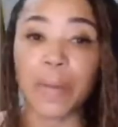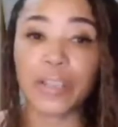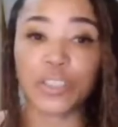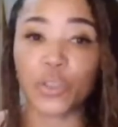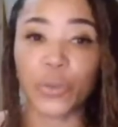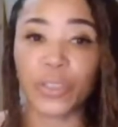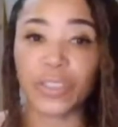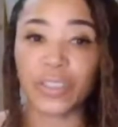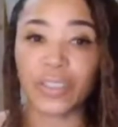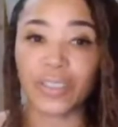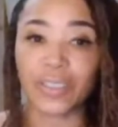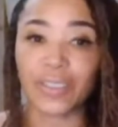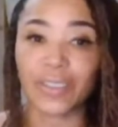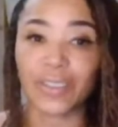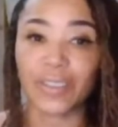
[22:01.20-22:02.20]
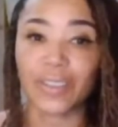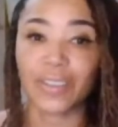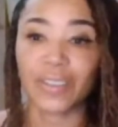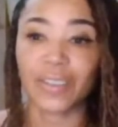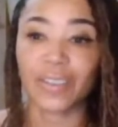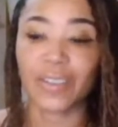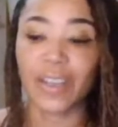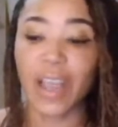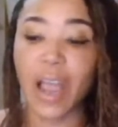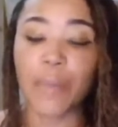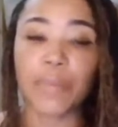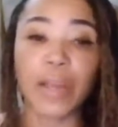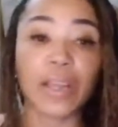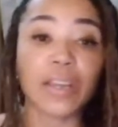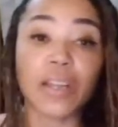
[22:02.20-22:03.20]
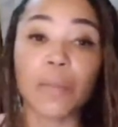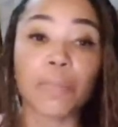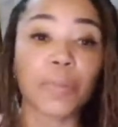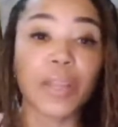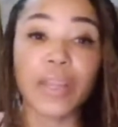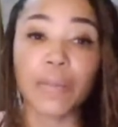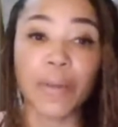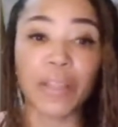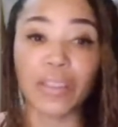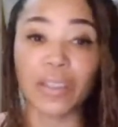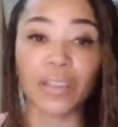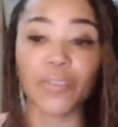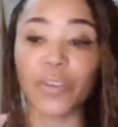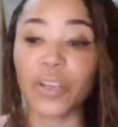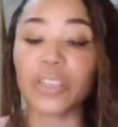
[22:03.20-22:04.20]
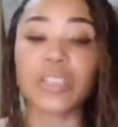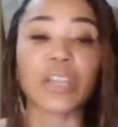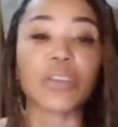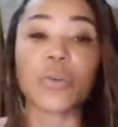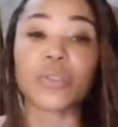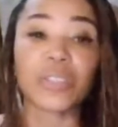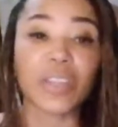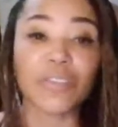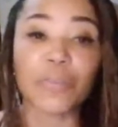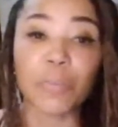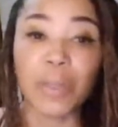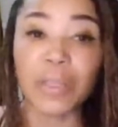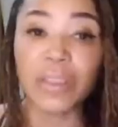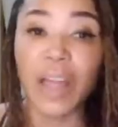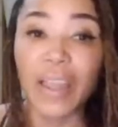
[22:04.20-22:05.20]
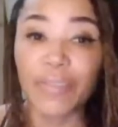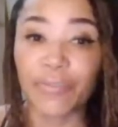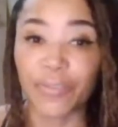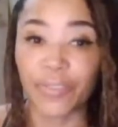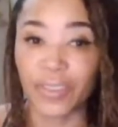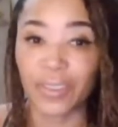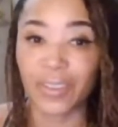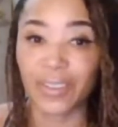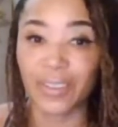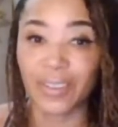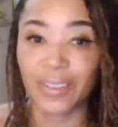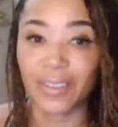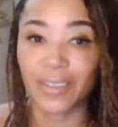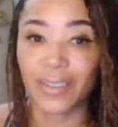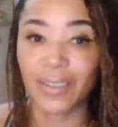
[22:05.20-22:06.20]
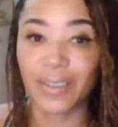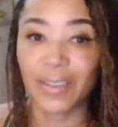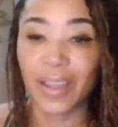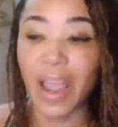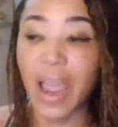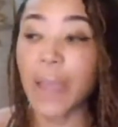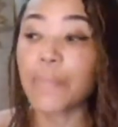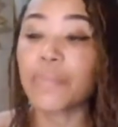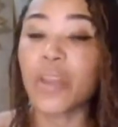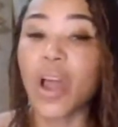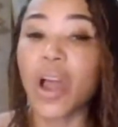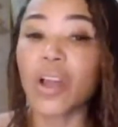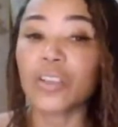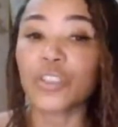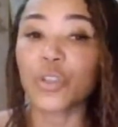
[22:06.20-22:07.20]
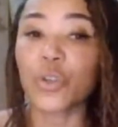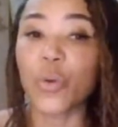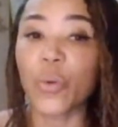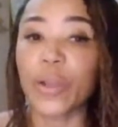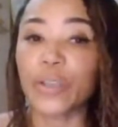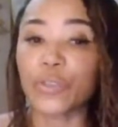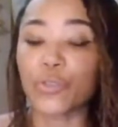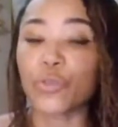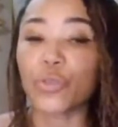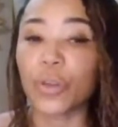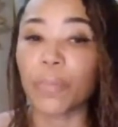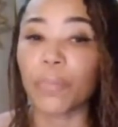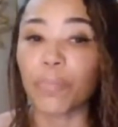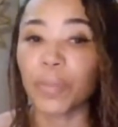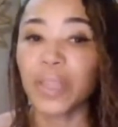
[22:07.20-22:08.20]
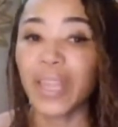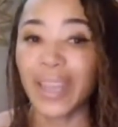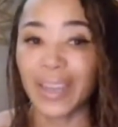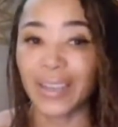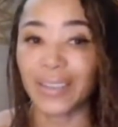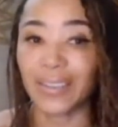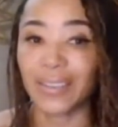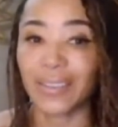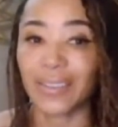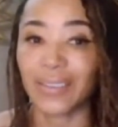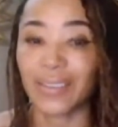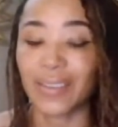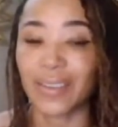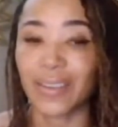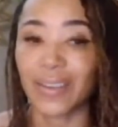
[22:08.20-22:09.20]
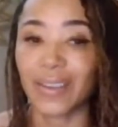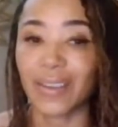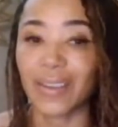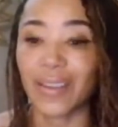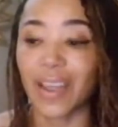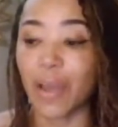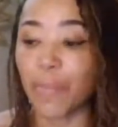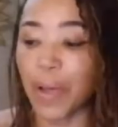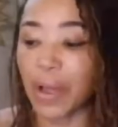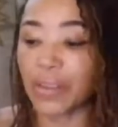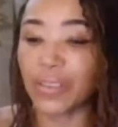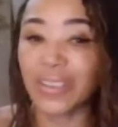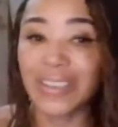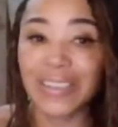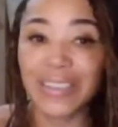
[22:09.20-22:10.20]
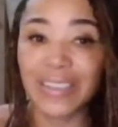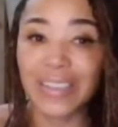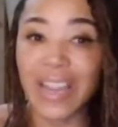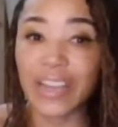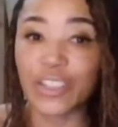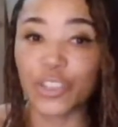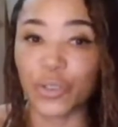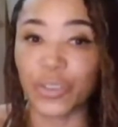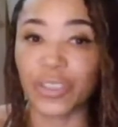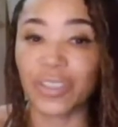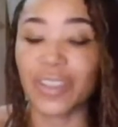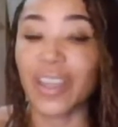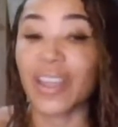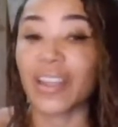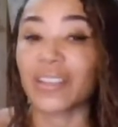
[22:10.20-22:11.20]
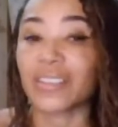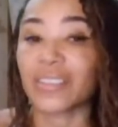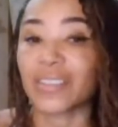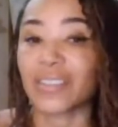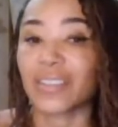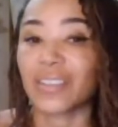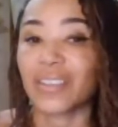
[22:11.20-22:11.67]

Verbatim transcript: my choices. I'm not going to complain about the liver because I know it's giving me life. I'm not going to complain about nature's things